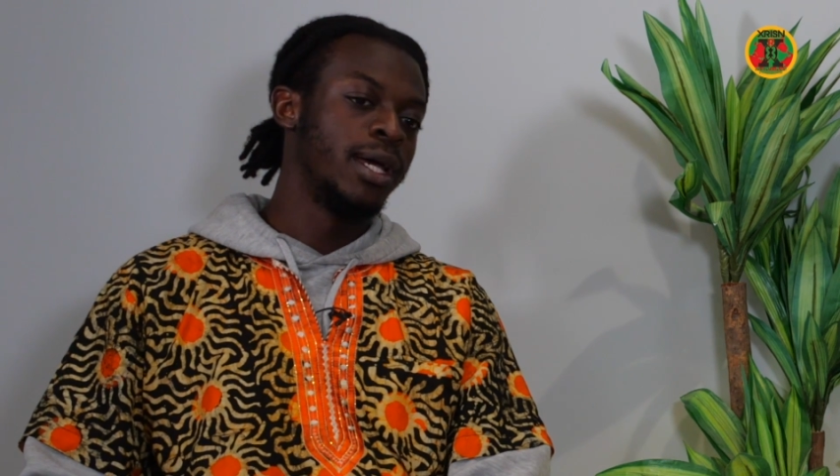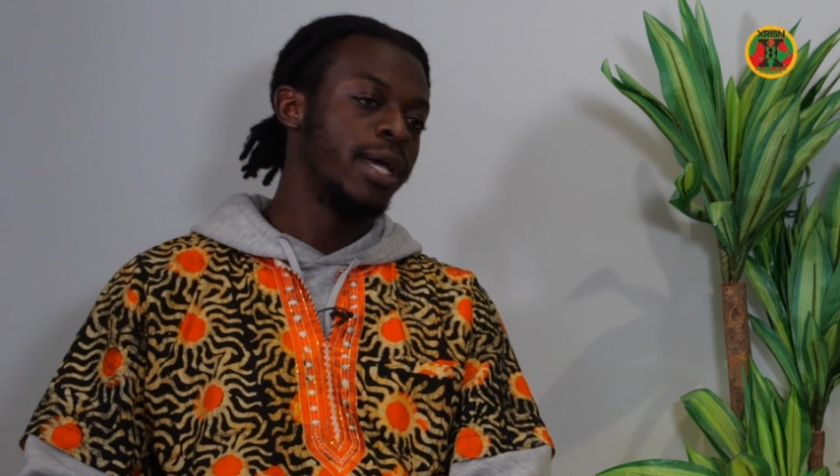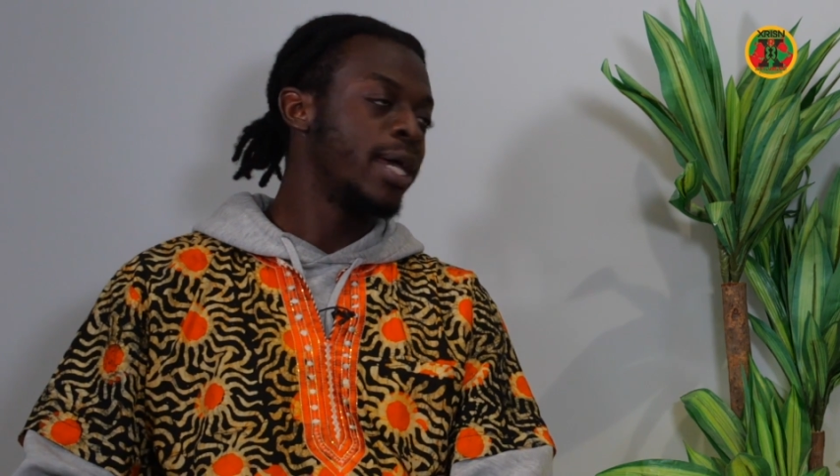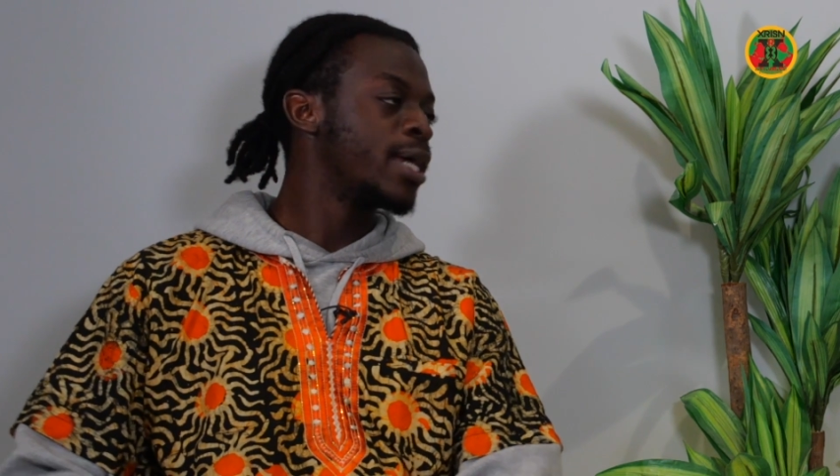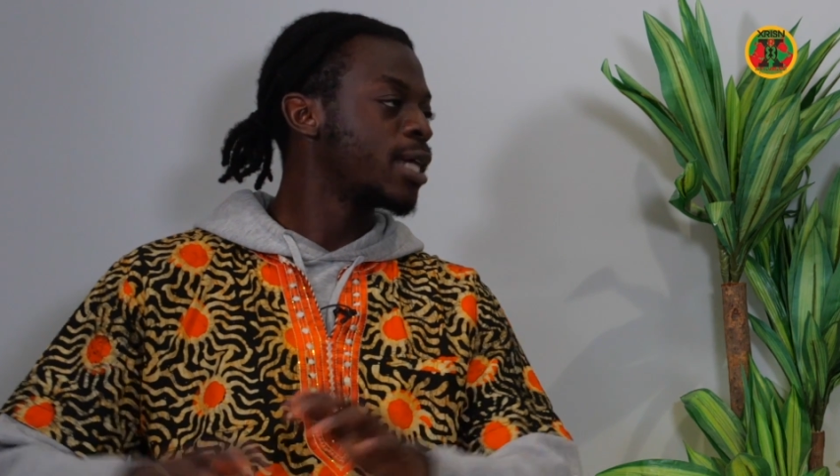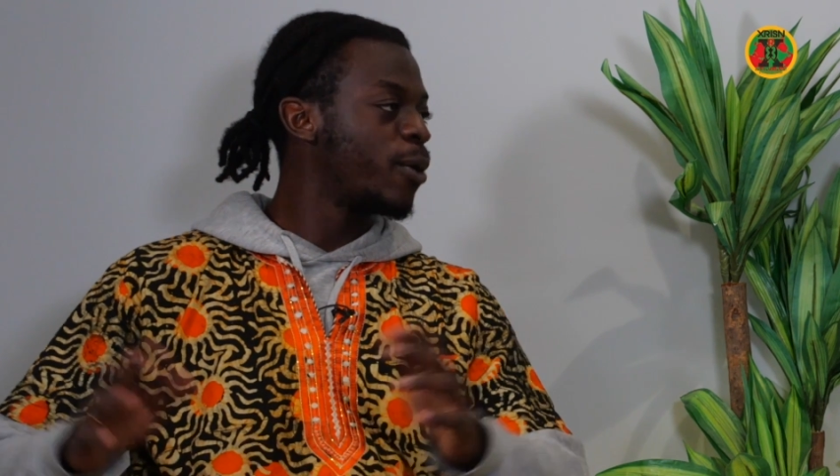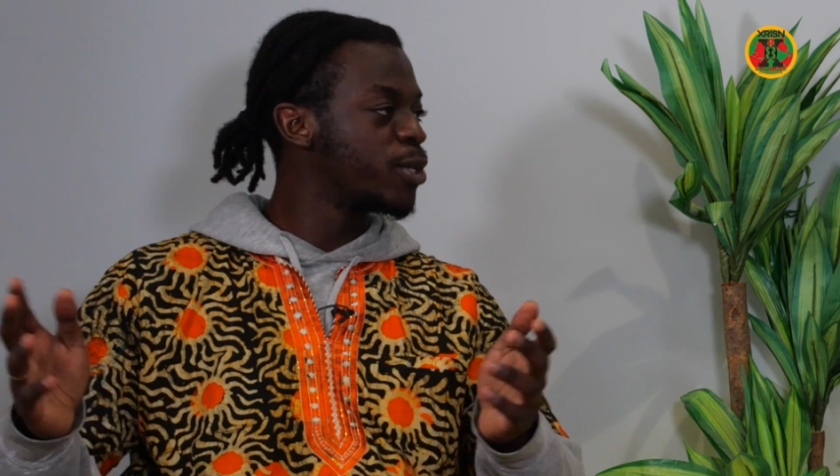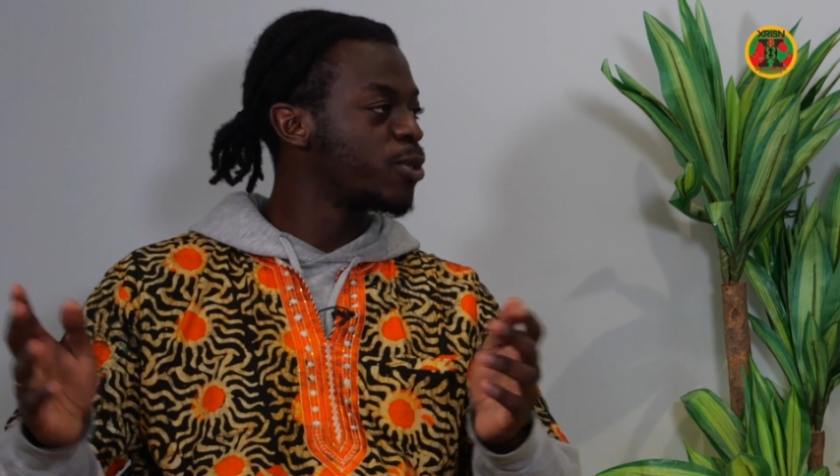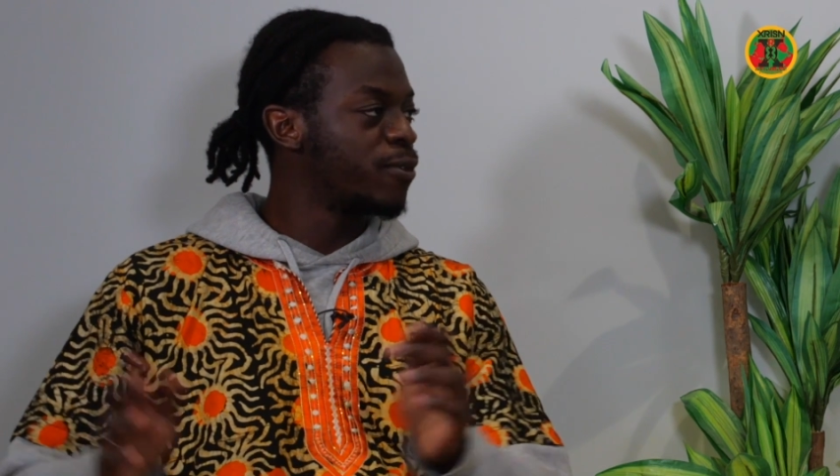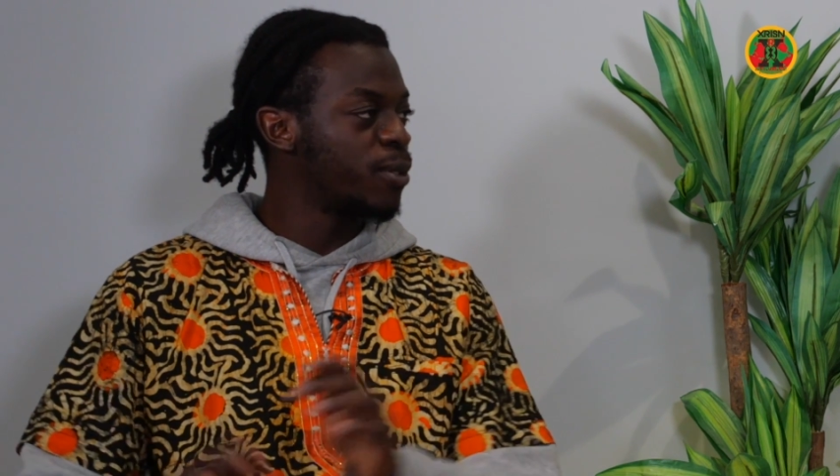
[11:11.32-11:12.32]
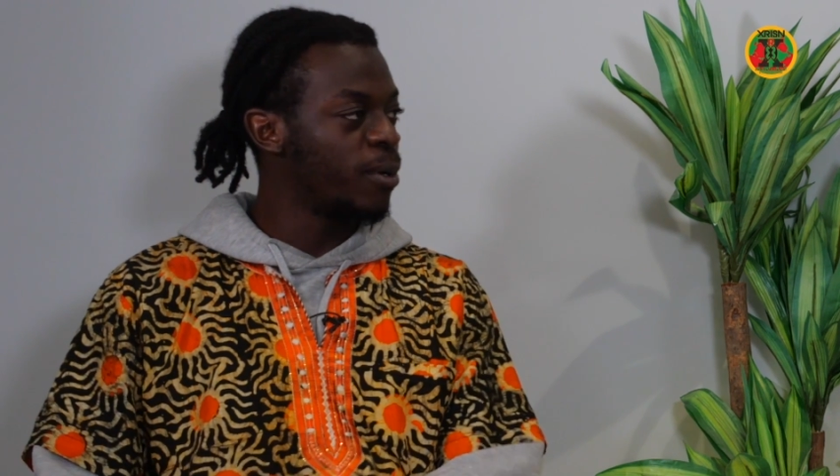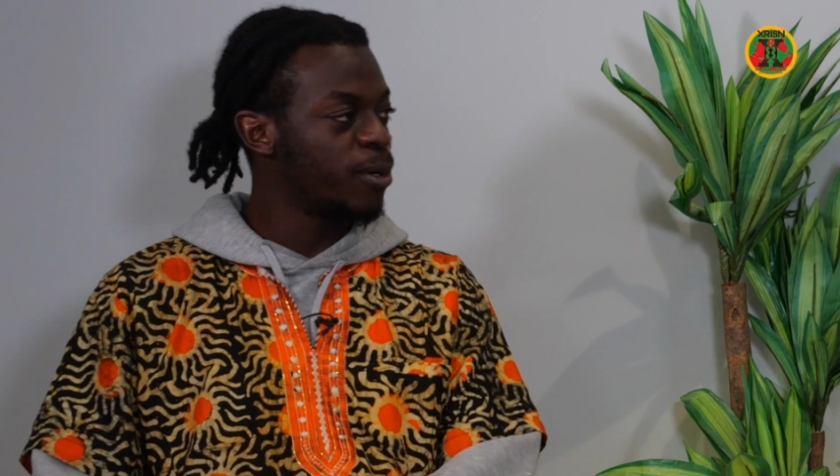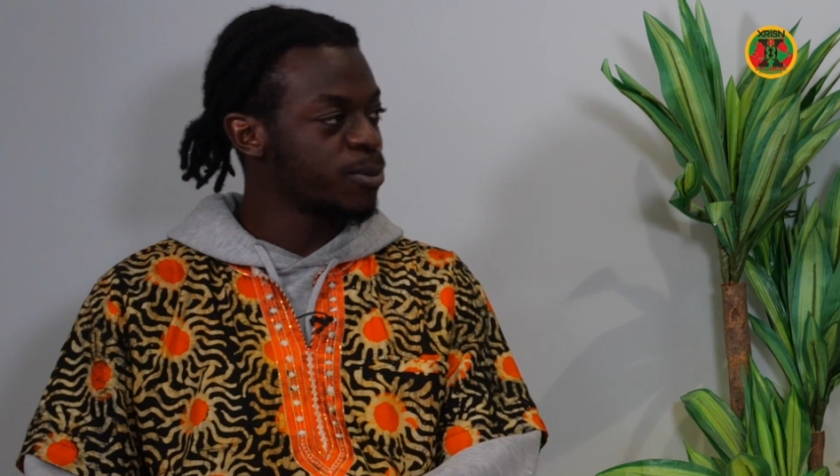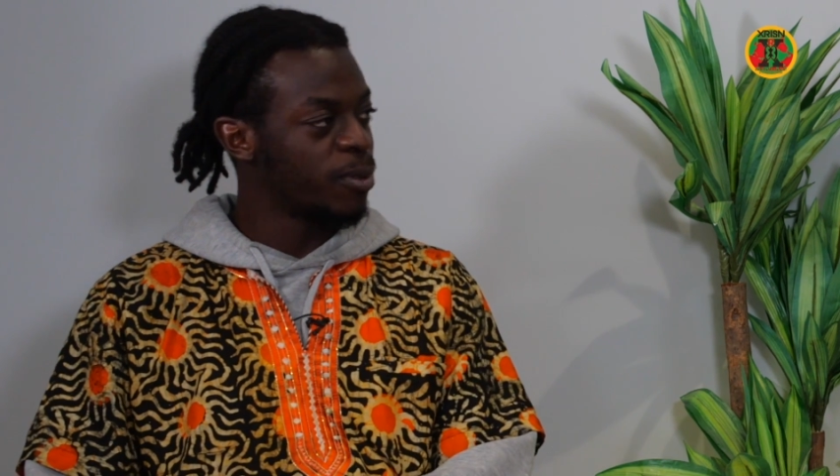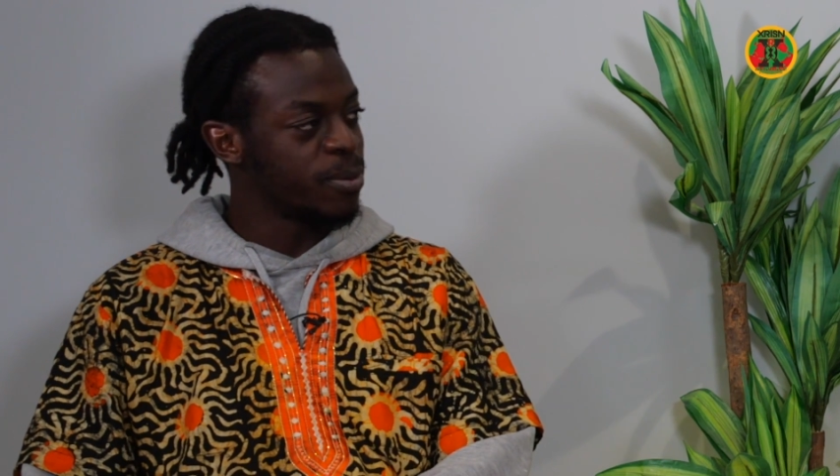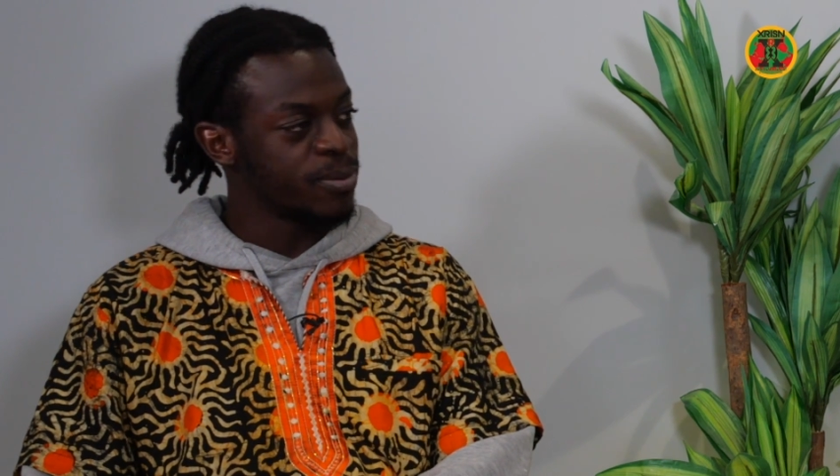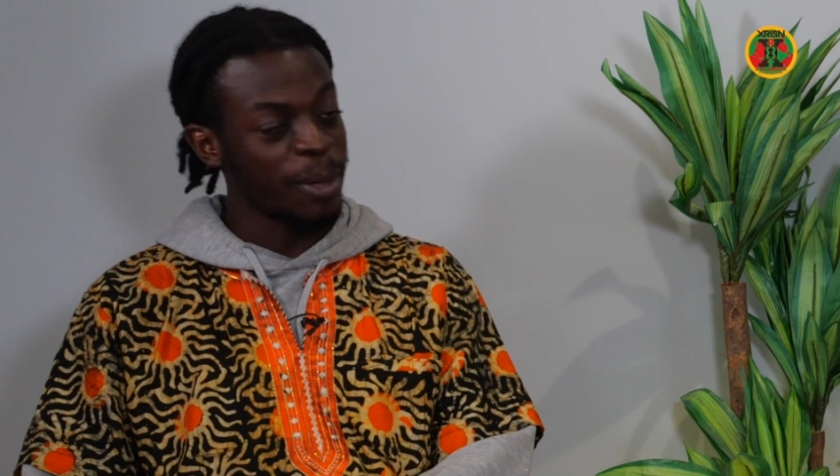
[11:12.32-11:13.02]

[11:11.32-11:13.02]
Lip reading: here's how we solve the world's problems.